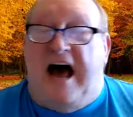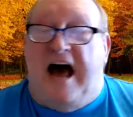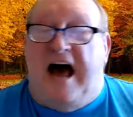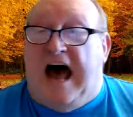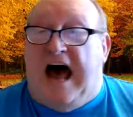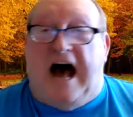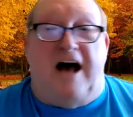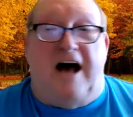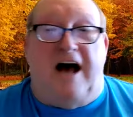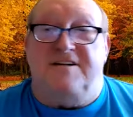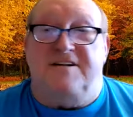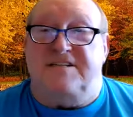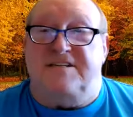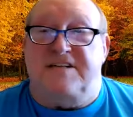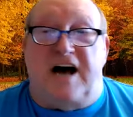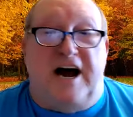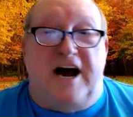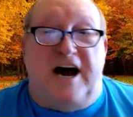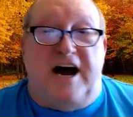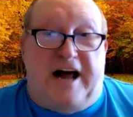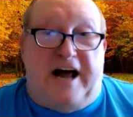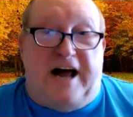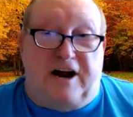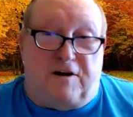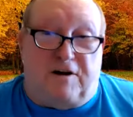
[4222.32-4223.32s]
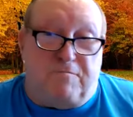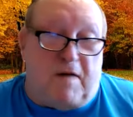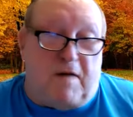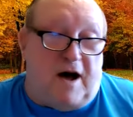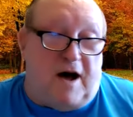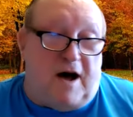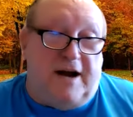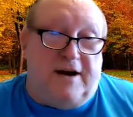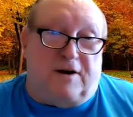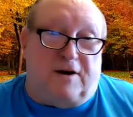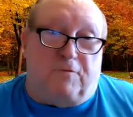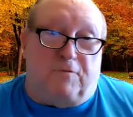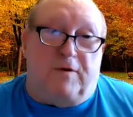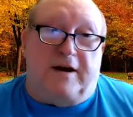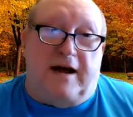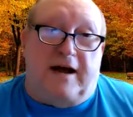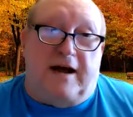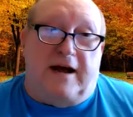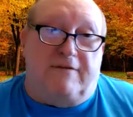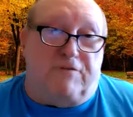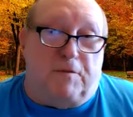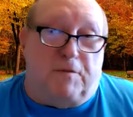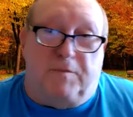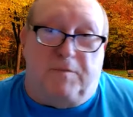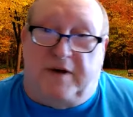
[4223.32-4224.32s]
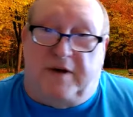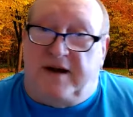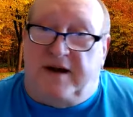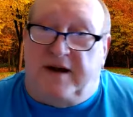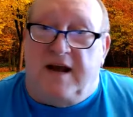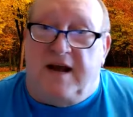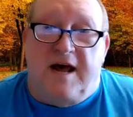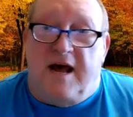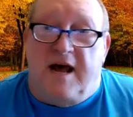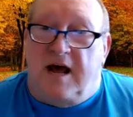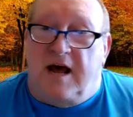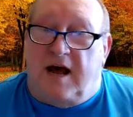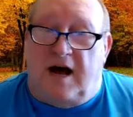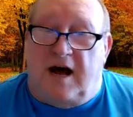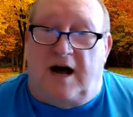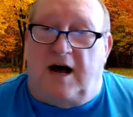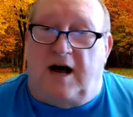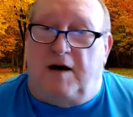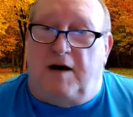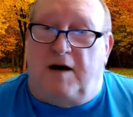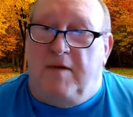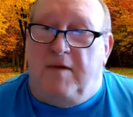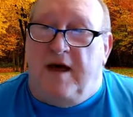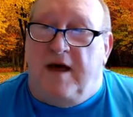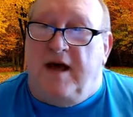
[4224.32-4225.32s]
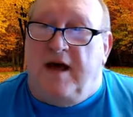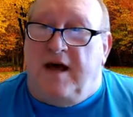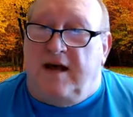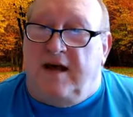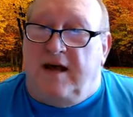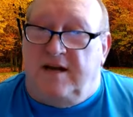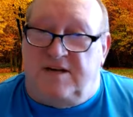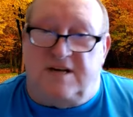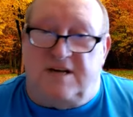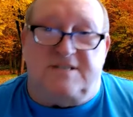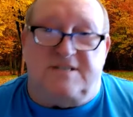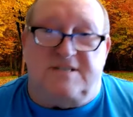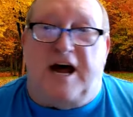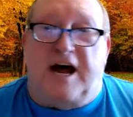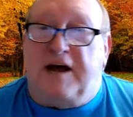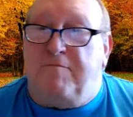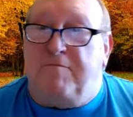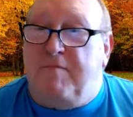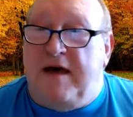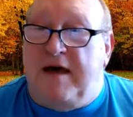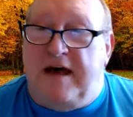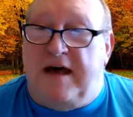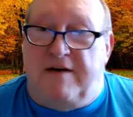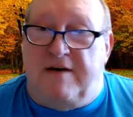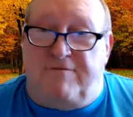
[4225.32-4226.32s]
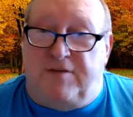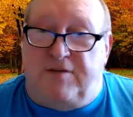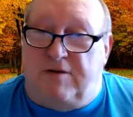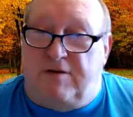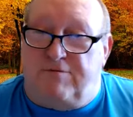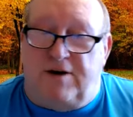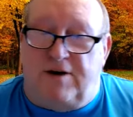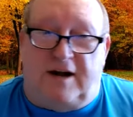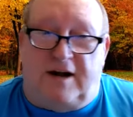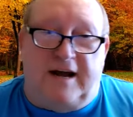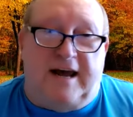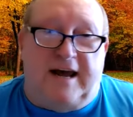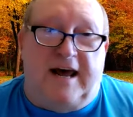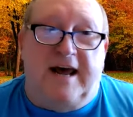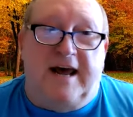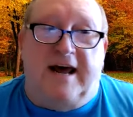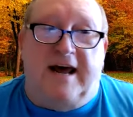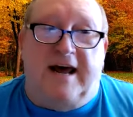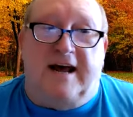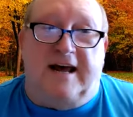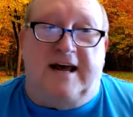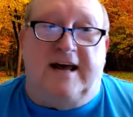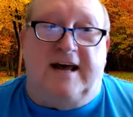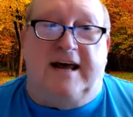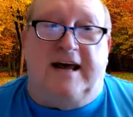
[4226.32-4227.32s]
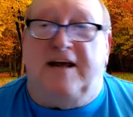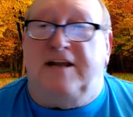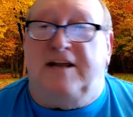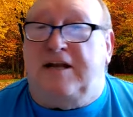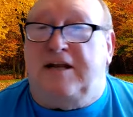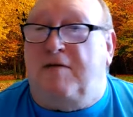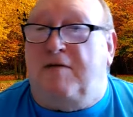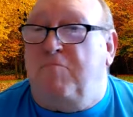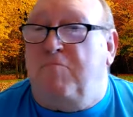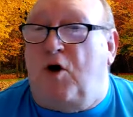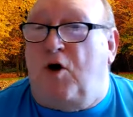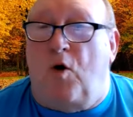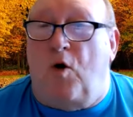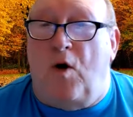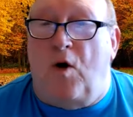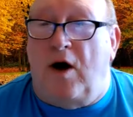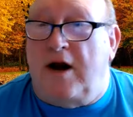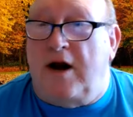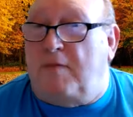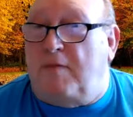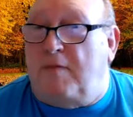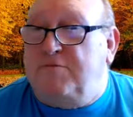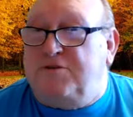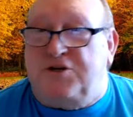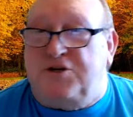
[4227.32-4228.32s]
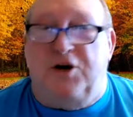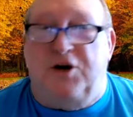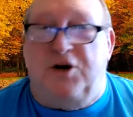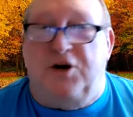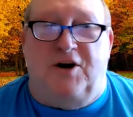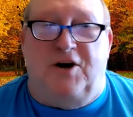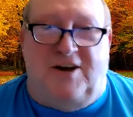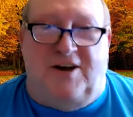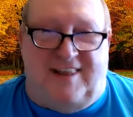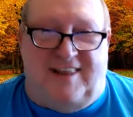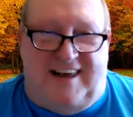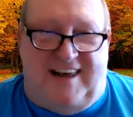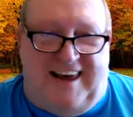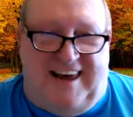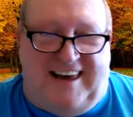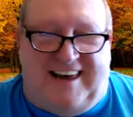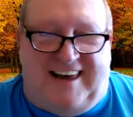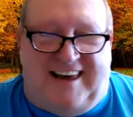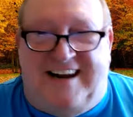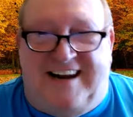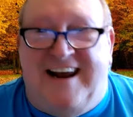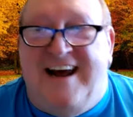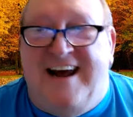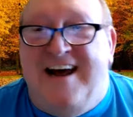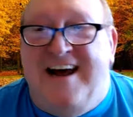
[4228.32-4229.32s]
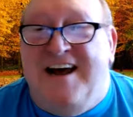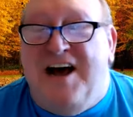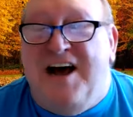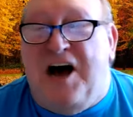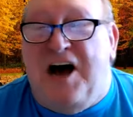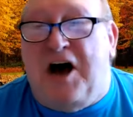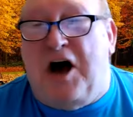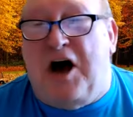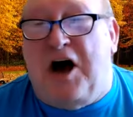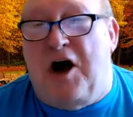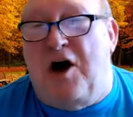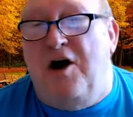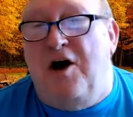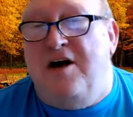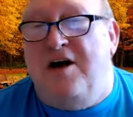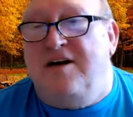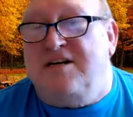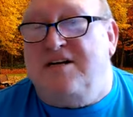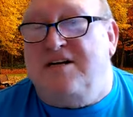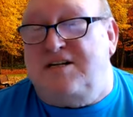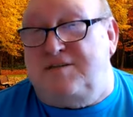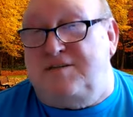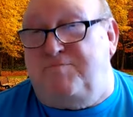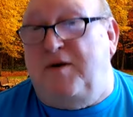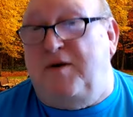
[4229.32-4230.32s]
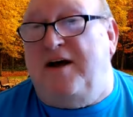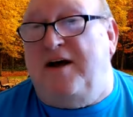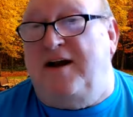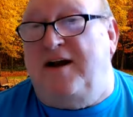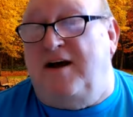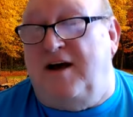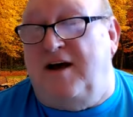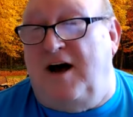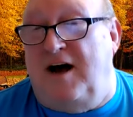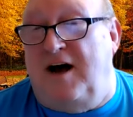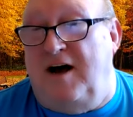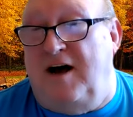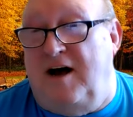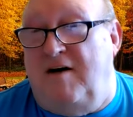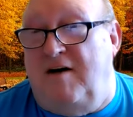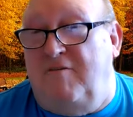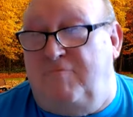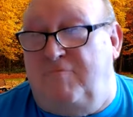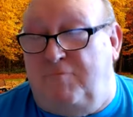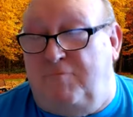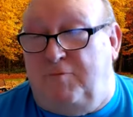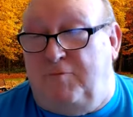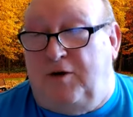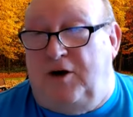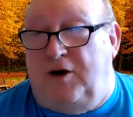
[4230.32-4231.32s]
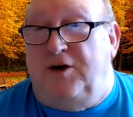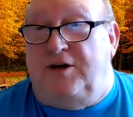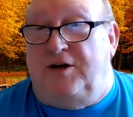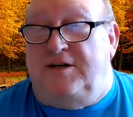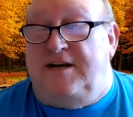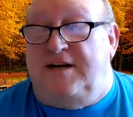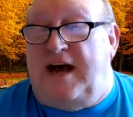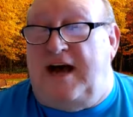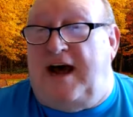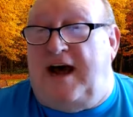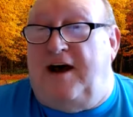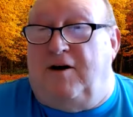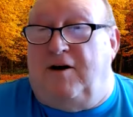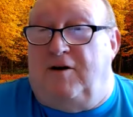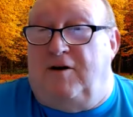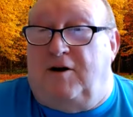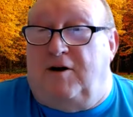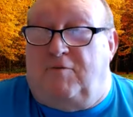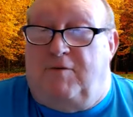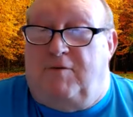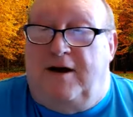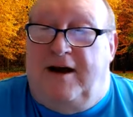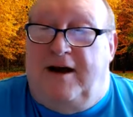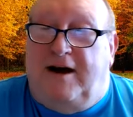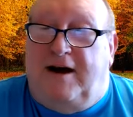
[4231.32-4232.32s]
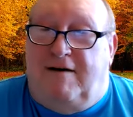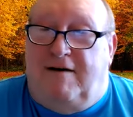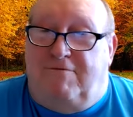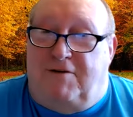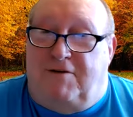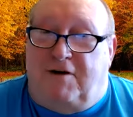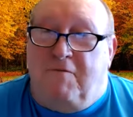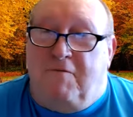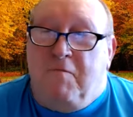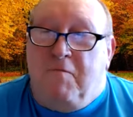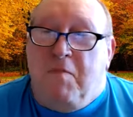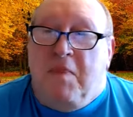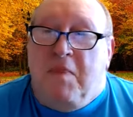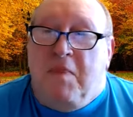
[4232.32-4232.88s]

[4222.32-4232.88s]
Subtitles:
out of sight, out of mind, or whatever. But just like me, if you really get them going, I'm sure they could spin a good tale or whatever.